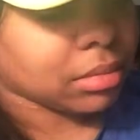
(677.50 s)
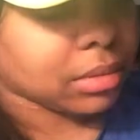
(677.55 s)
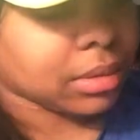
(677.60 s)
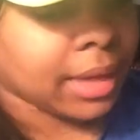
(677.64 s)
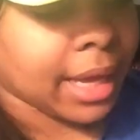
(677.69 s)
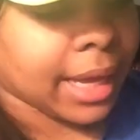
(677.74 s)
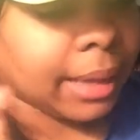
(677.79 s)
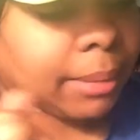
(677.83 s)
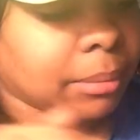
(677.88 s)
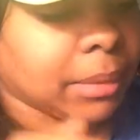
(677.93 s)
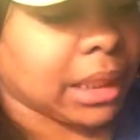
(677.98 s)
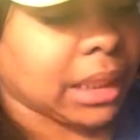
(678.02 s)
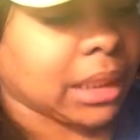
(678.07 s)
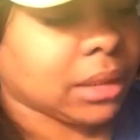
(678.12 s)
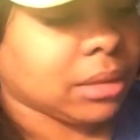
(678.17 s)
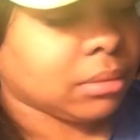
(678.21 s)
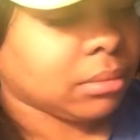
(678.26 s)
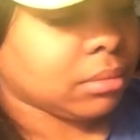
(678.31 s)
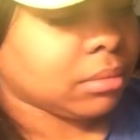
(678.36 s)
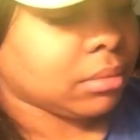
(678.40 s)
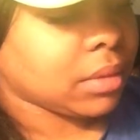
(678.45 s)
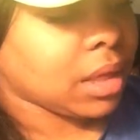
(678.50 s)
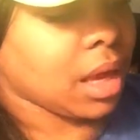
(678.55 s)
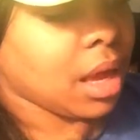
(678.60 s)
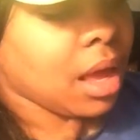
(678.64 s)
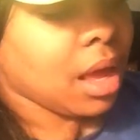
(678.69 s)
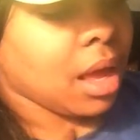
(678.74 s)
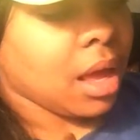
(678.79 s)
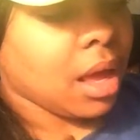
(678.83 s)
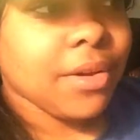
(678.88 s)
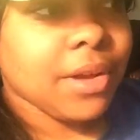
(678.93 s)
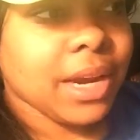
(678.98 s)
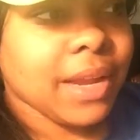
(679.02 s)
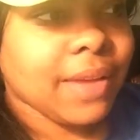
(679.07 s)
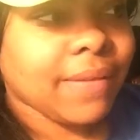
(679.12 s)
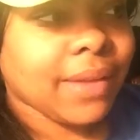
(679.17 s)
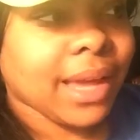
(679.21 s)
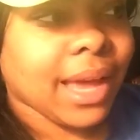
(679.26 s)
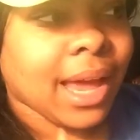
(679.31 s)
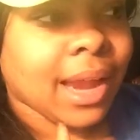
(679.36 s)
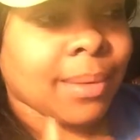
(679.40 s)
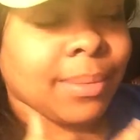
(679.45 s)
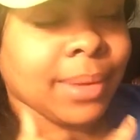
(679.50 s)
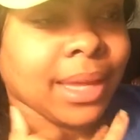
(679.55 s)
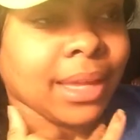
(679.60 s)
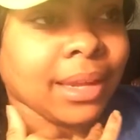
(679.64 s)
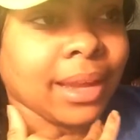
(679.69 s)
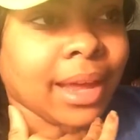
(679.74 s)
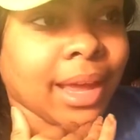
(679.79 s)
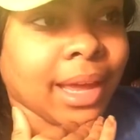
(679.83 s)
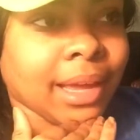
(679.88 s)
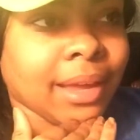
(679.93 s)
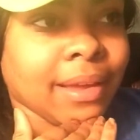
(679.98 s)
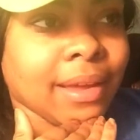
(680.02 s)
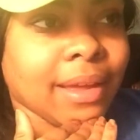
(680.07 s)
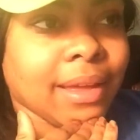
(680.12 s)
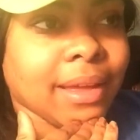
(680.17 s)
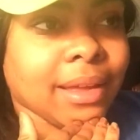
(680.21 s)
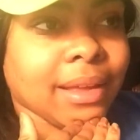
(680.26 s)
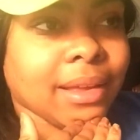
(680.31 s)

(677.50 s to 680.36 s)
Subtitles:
like me. You don't even gotta be like